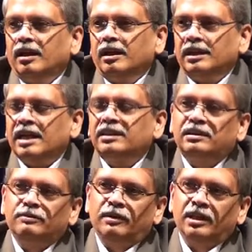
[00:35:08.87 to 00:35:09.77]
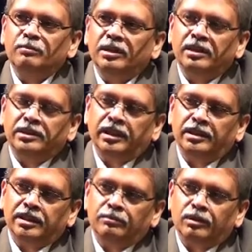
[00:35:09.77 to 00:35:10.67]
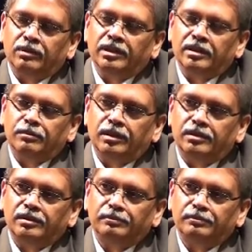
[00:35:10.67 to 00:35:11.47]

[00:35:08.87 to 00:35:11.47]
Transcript: And that's the fundamental change I'm talking about.